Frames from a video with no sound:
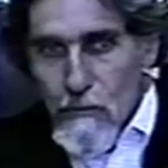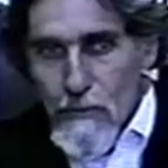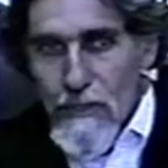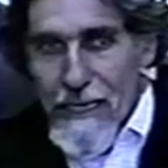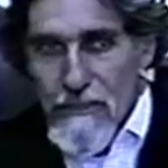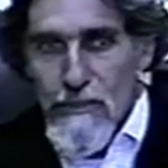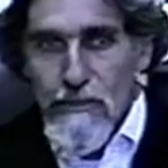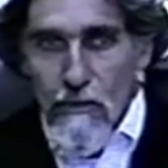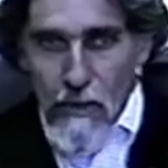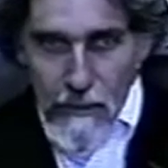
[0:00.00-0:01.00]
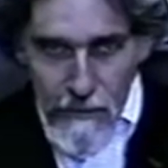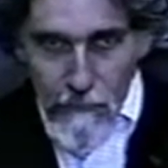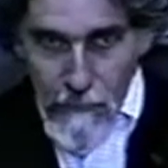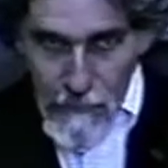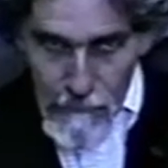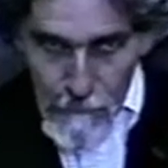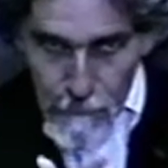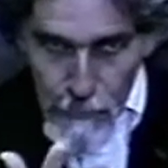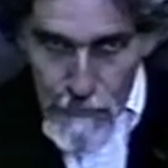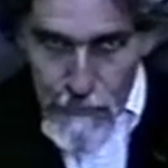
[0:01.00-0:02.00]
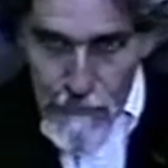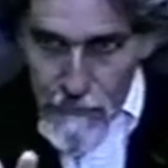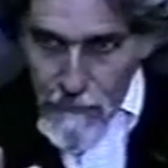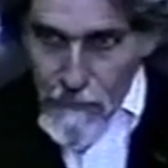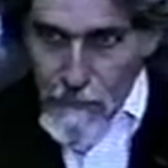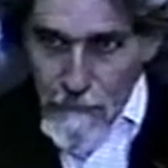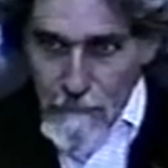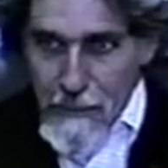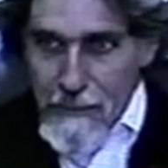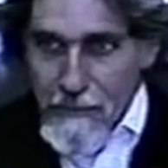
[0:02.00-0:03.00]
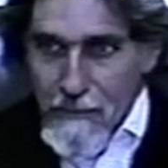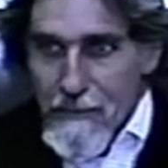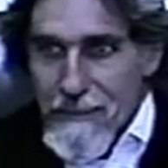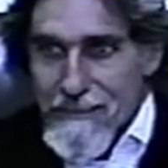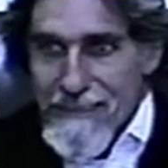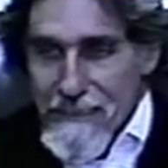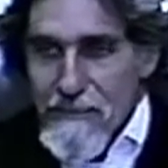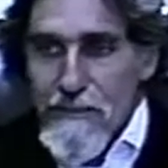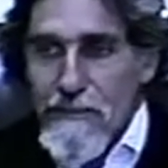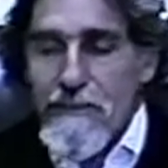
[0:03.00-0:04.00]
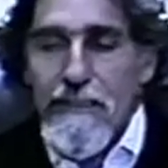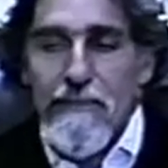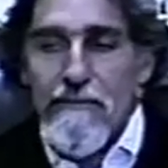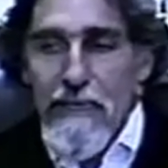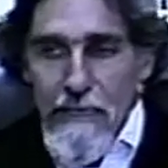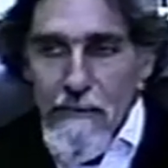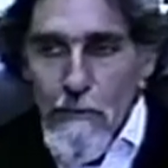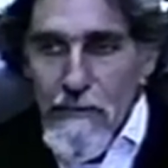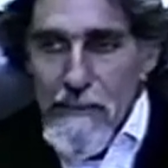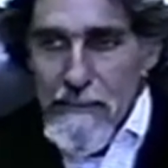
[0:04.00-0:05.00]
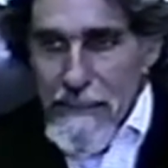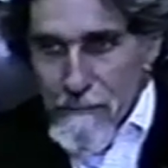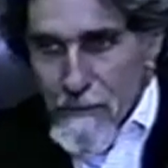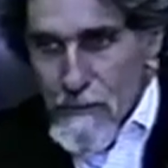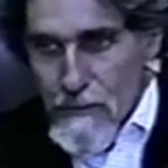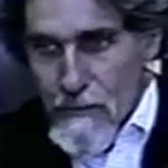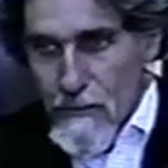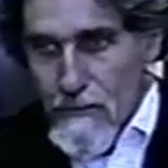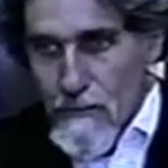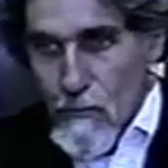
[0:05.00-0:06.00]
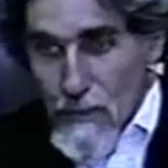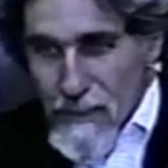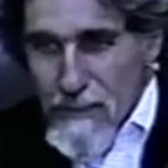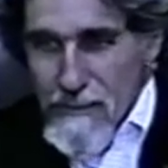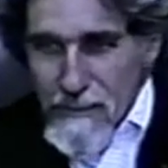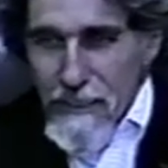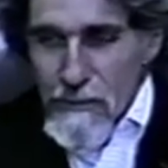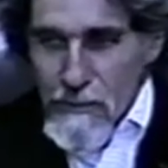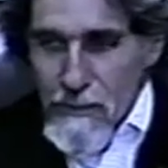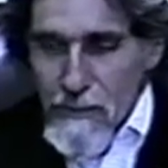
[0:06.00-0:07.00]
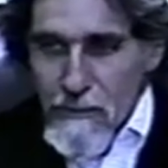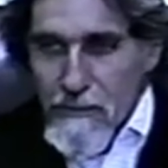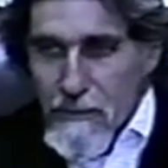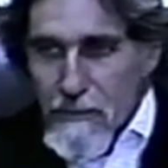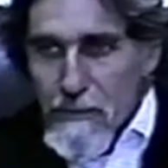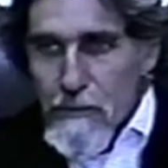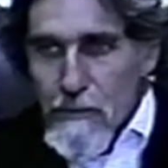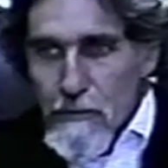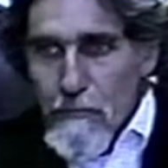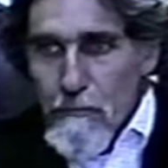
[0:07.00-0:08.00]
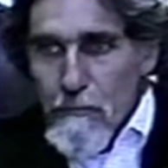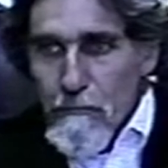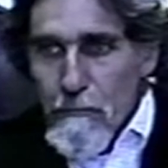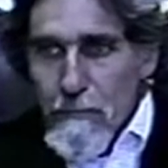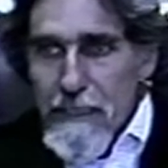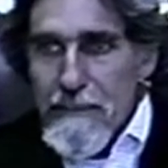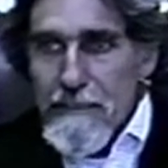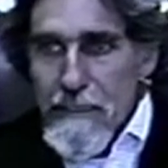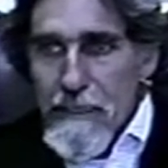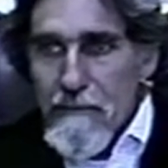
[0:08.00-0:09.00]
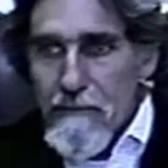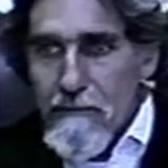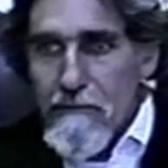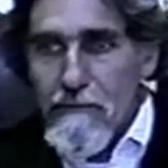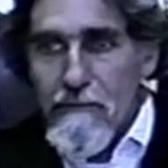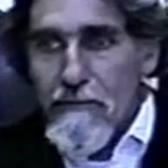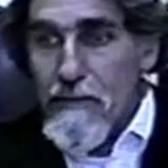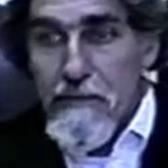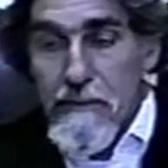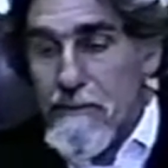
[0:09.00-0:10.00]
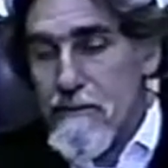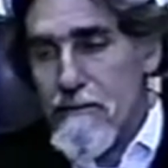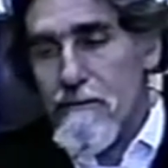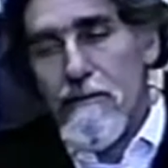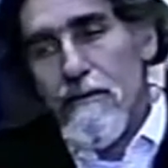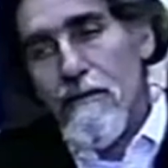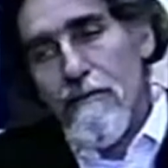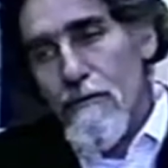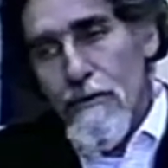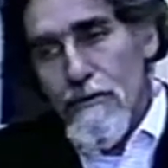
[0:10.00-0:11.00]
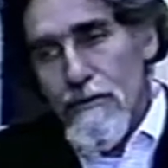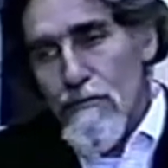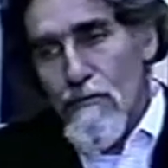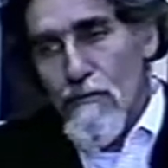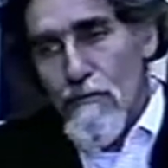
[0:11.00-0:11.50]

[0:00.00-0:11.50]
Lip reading: when you're actually talking with another person, another human being, it's easier to convey what these images are, or what it is that's actually being seen, than it is when you're just